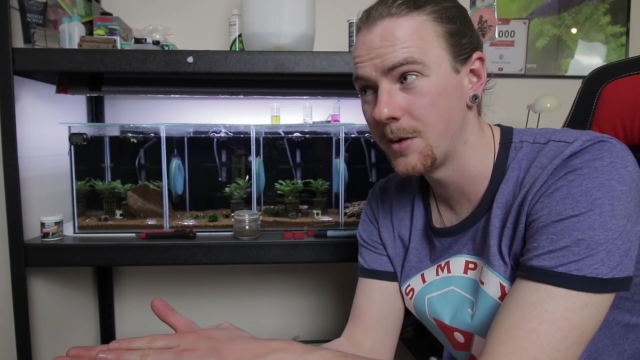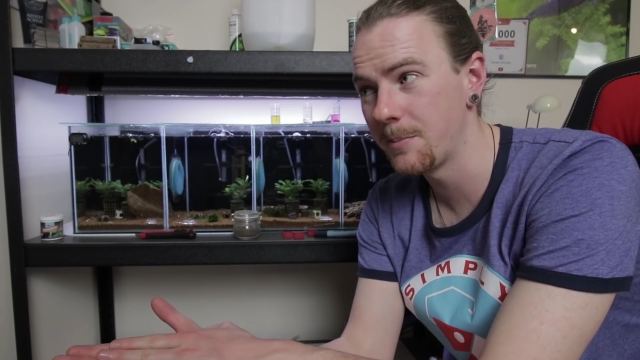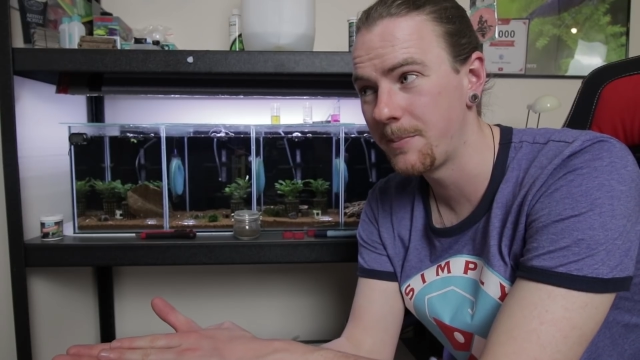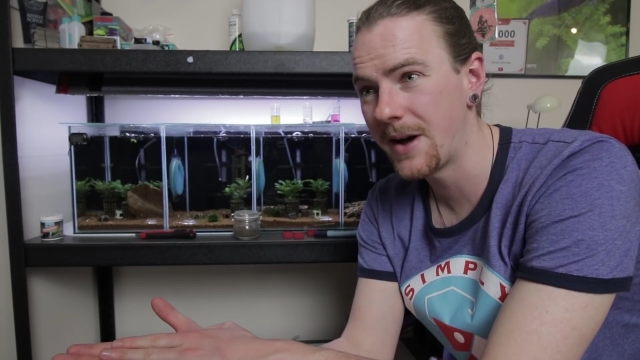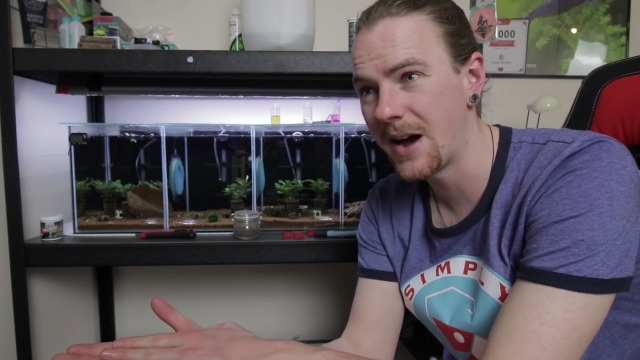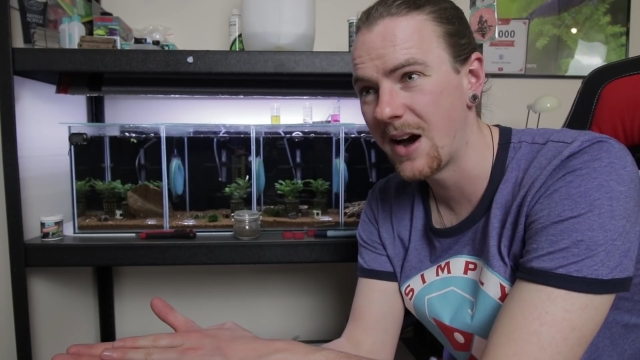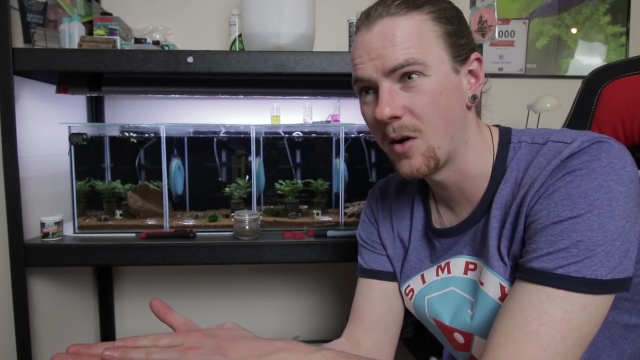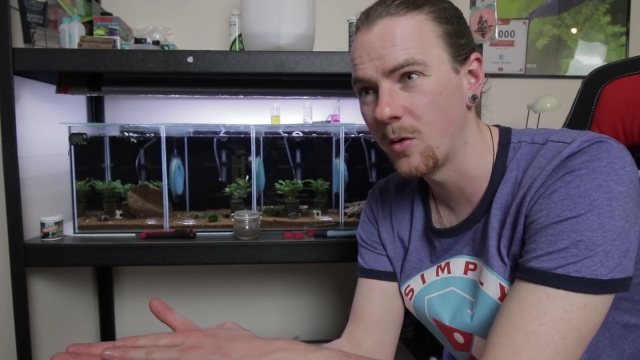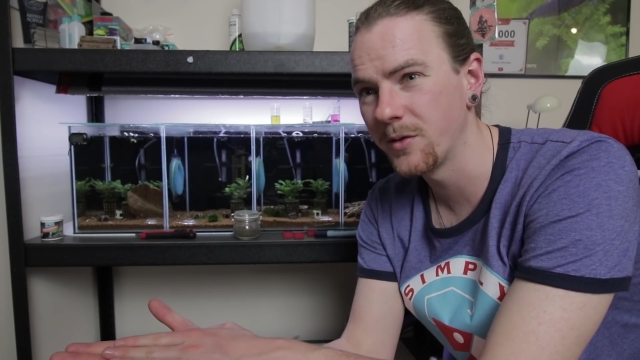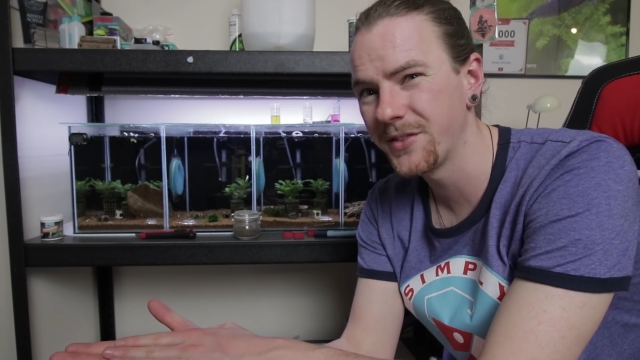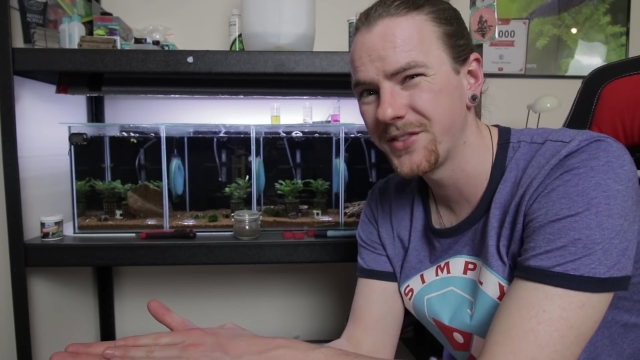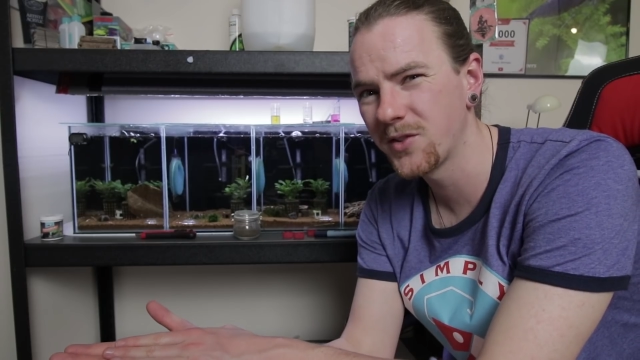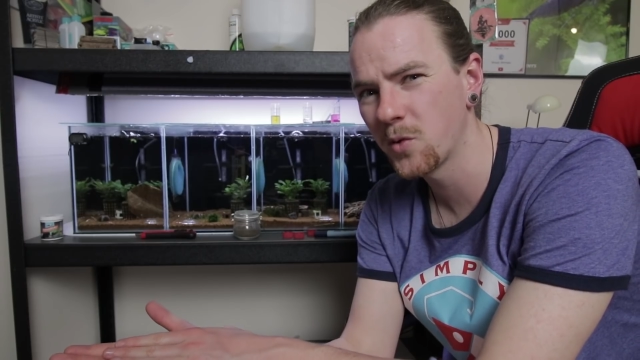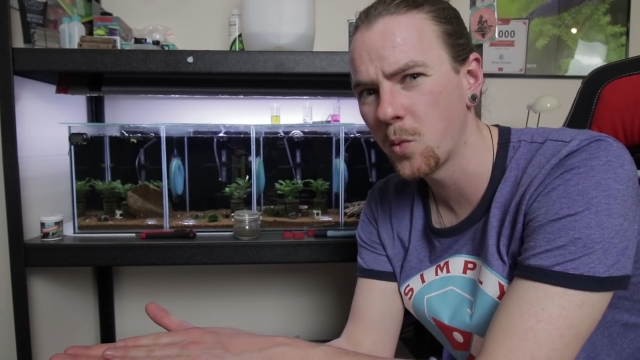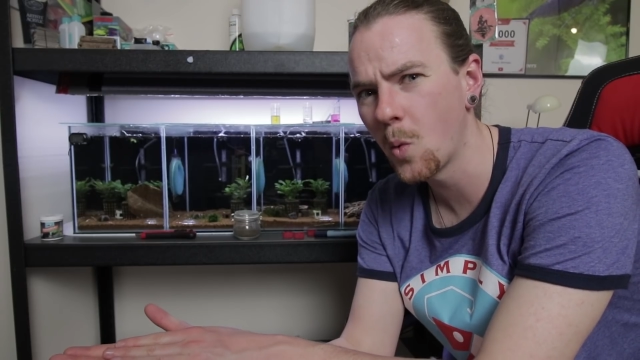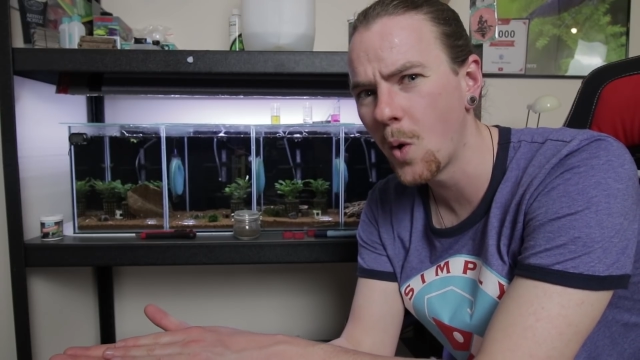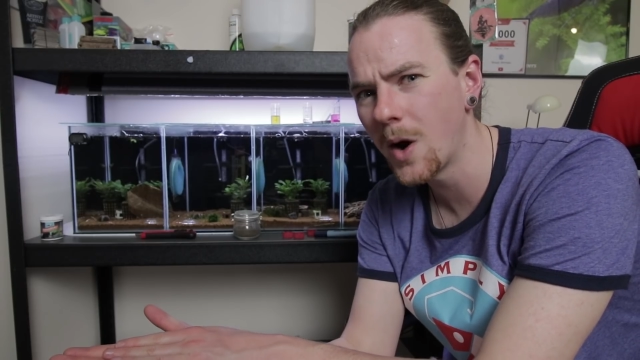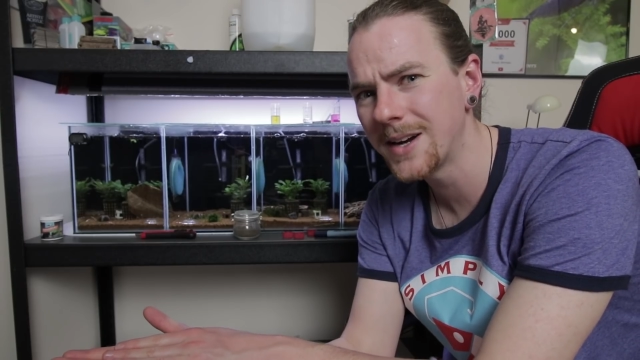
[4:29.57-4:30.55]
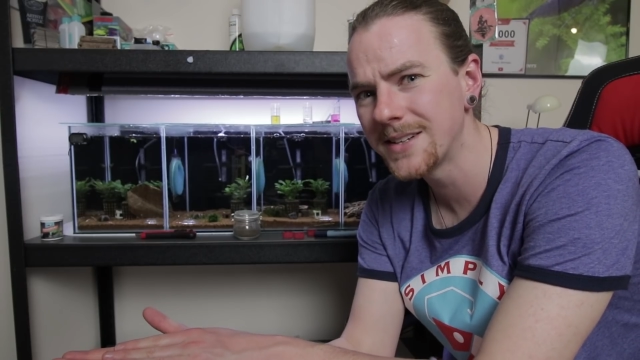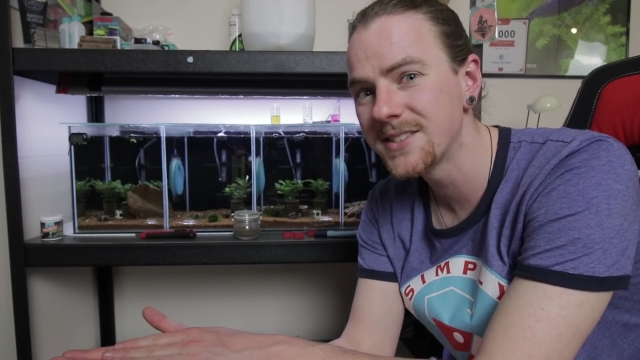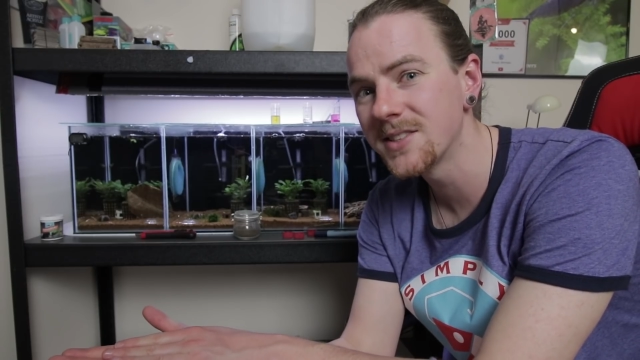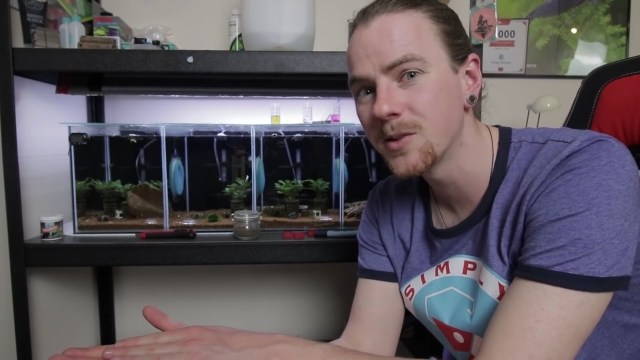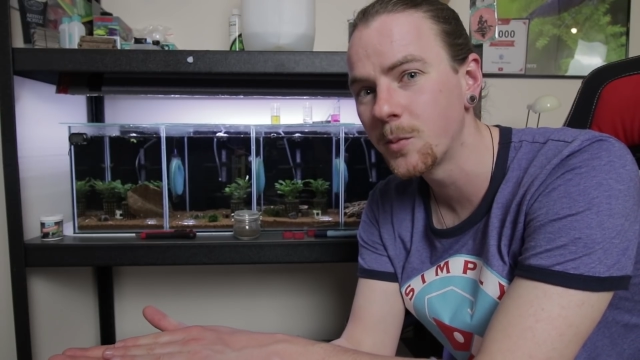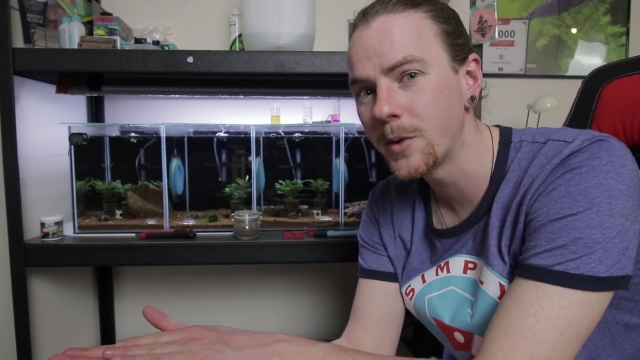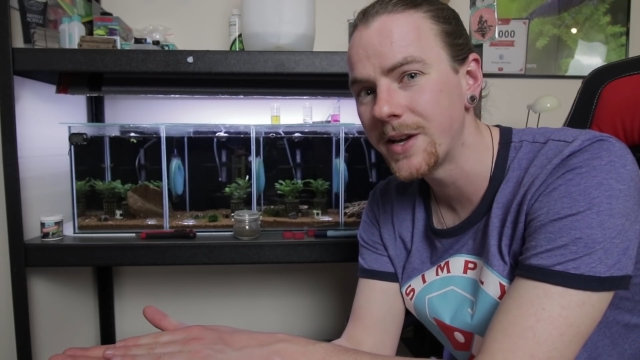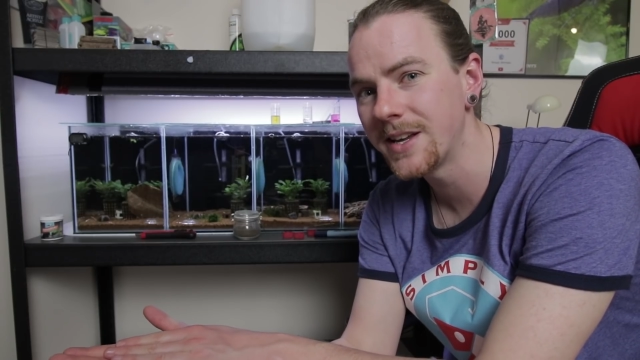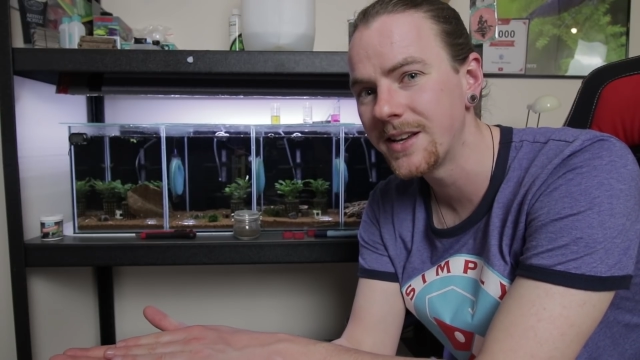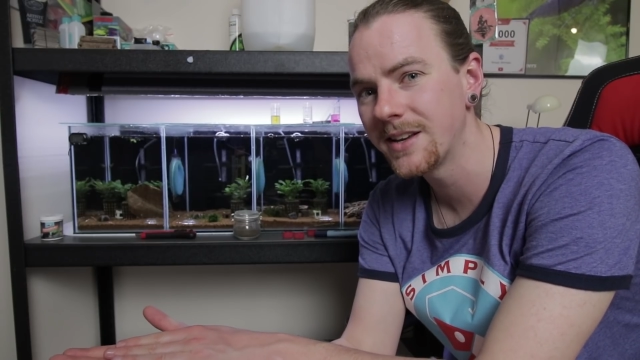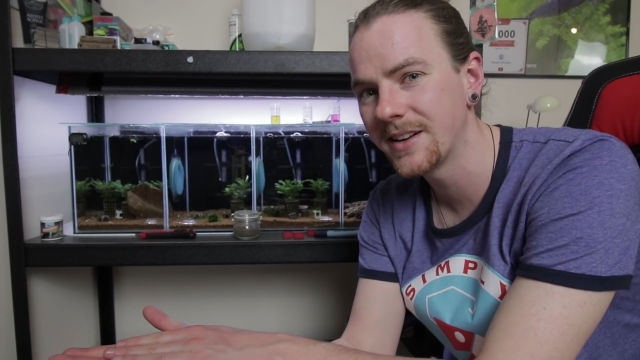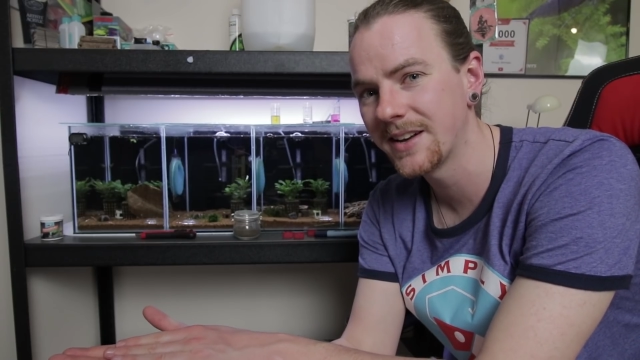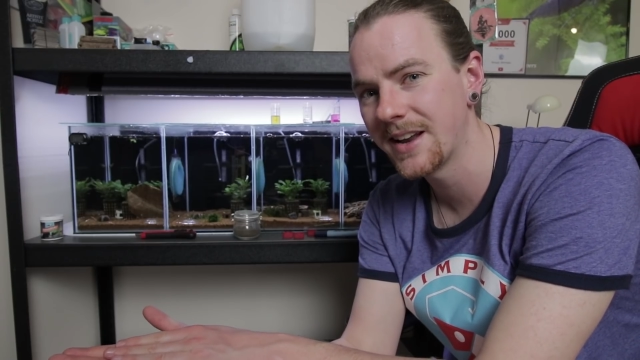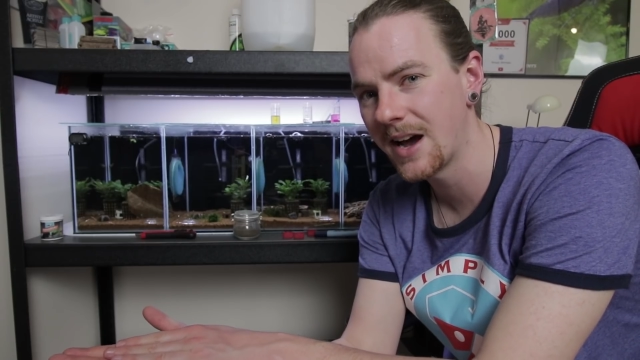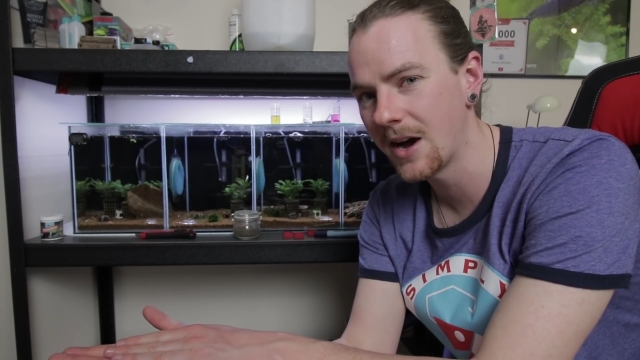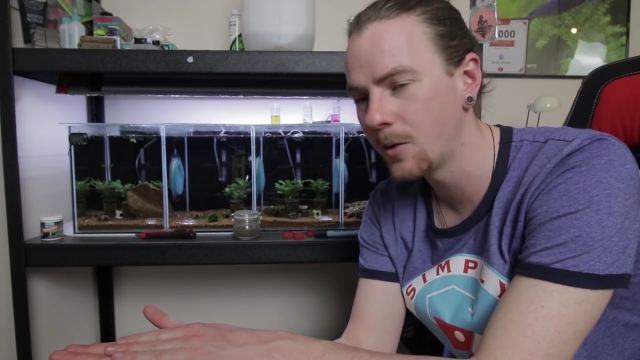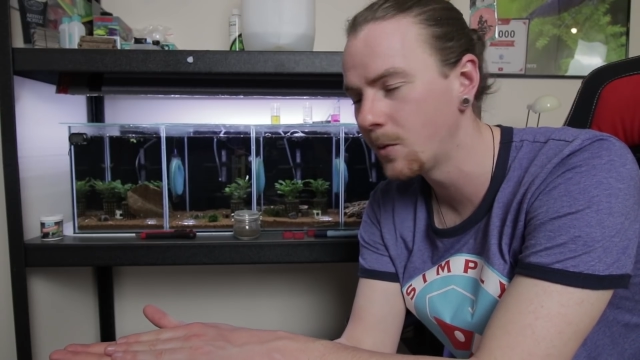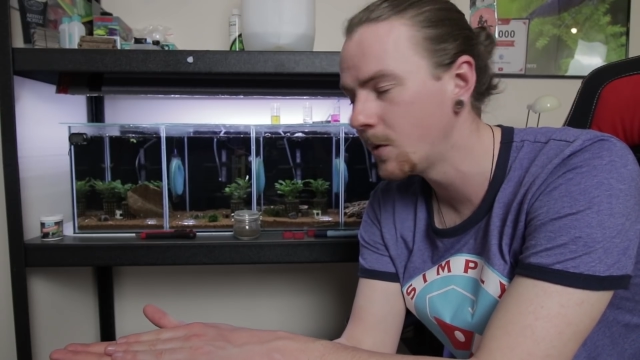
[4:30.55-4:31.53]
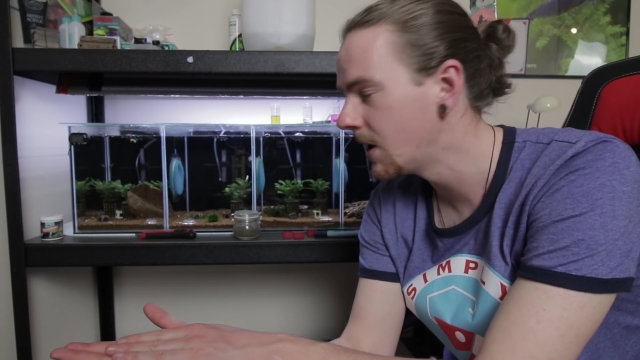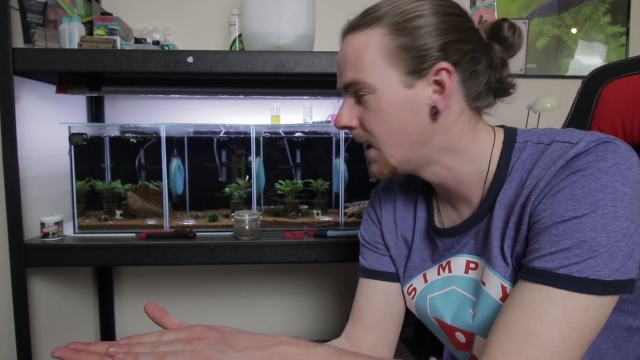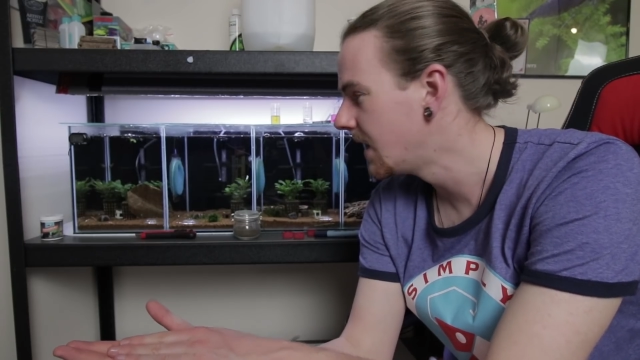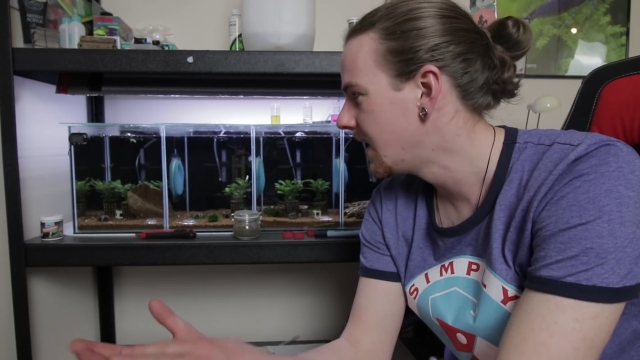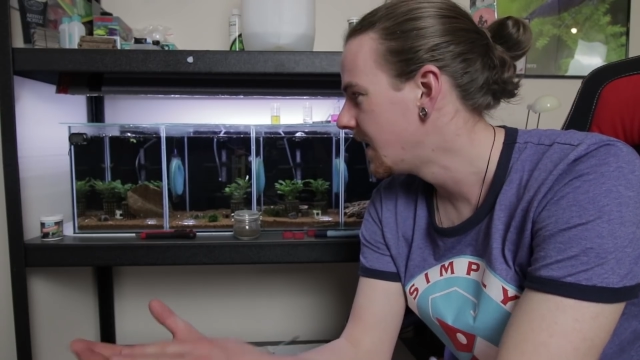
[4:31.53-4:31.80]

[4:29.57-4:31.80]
about twice a week now,